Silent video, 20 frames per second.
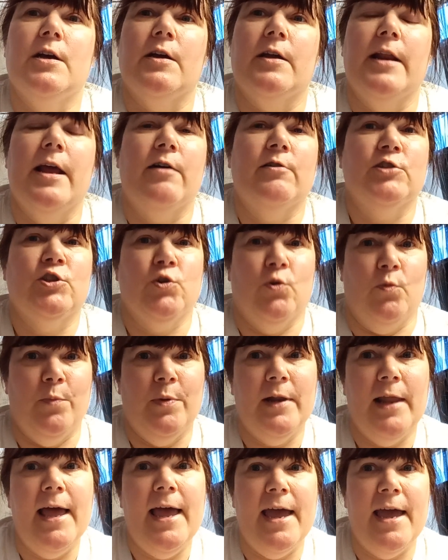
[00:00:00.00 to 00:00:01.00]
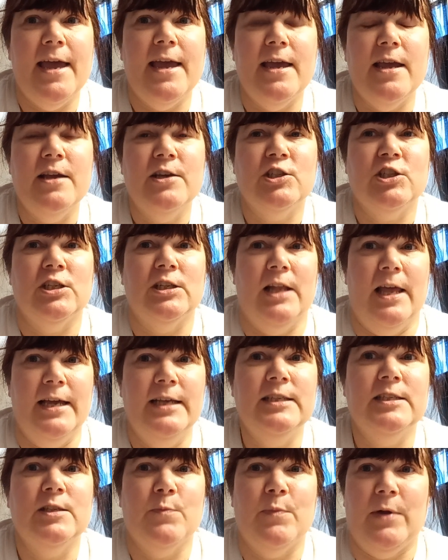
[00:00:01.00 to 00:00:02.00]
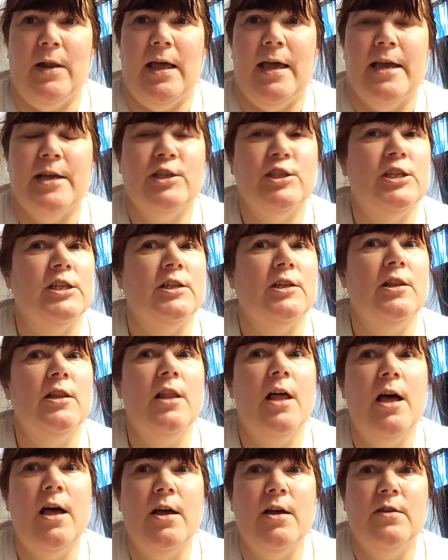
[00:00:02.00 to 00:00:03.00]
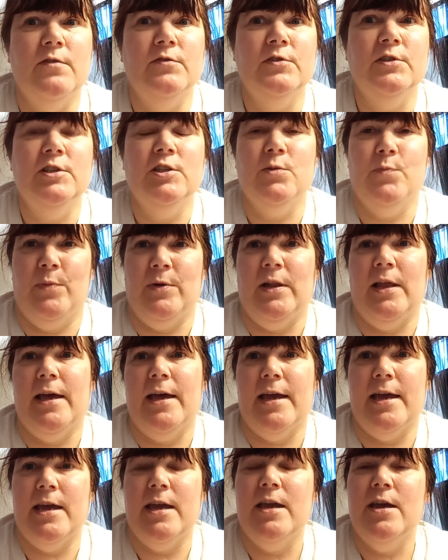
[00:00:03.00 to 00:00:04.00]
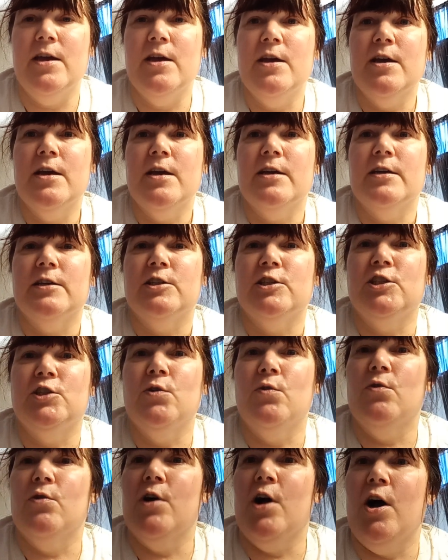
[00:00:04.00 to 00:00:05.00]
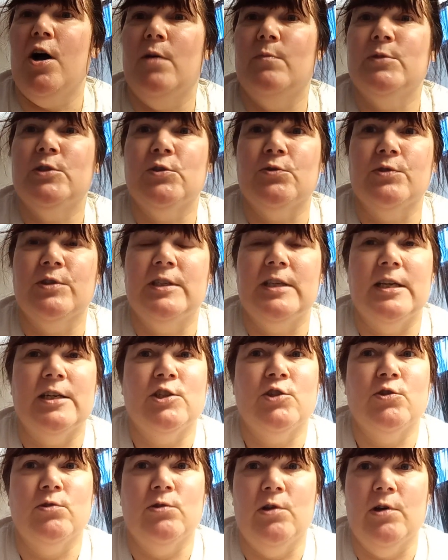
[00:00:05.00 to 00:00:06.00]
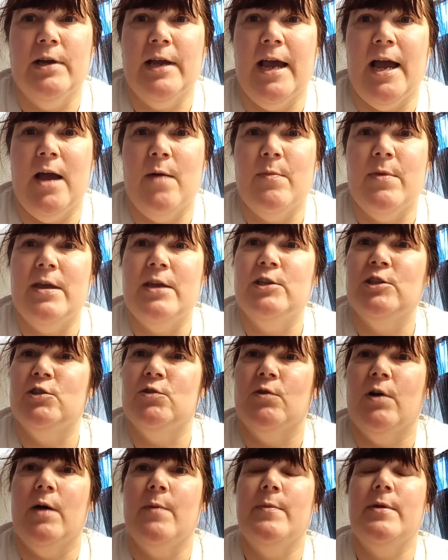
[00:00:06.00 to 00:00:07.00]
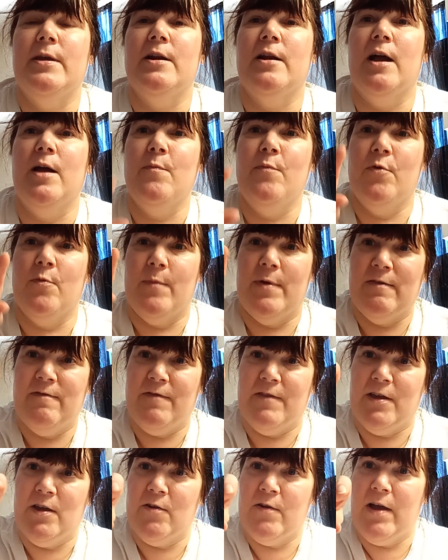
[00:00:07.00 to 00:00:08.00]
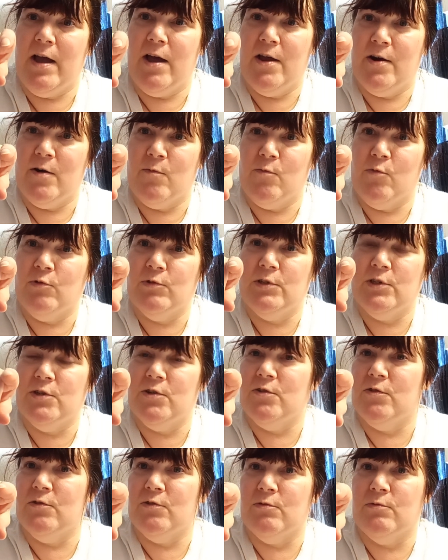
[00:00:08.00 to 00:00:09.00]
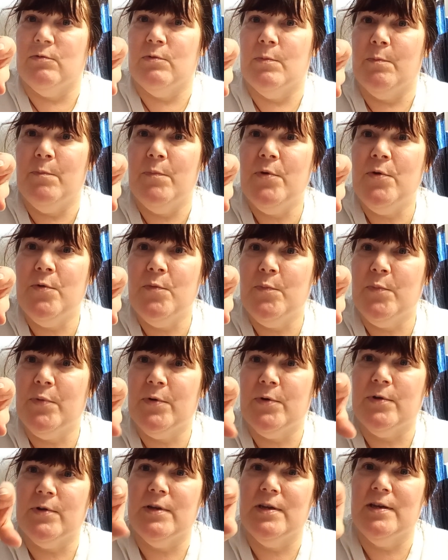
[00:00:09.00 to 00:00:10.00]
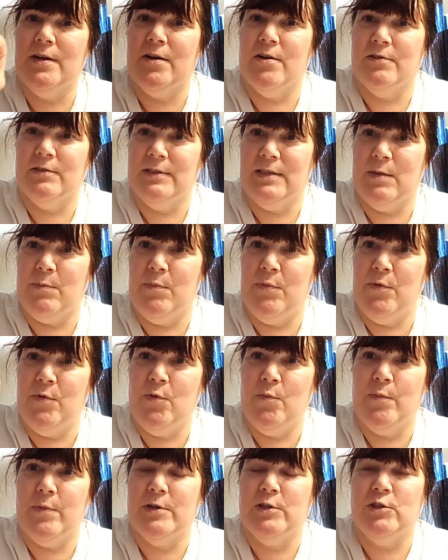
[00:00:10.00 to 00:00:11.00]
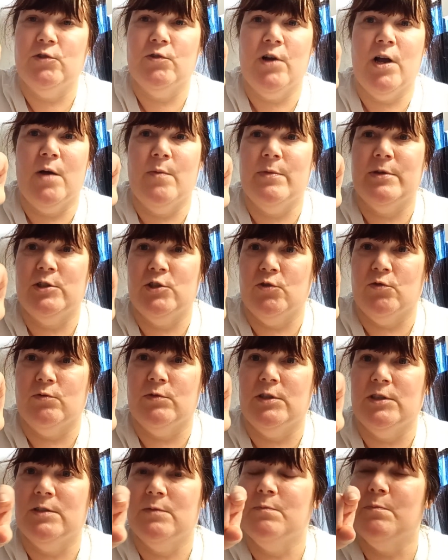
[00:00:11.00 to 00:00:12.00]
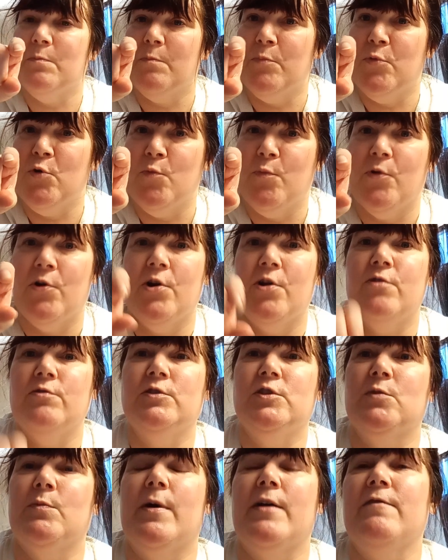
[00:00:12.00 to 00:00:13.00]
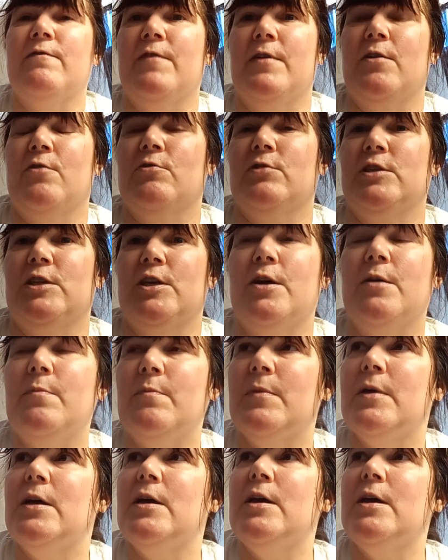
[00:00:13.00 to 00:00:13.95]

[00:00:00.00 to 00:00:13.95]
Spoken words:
Now, she'll play. She likes to play. She loves to play. She'll come, she'll sit, she'll look at me. I put my finger out and we'll do boop, say boop, and she'll come and she'll just boop her nose to my fingertip.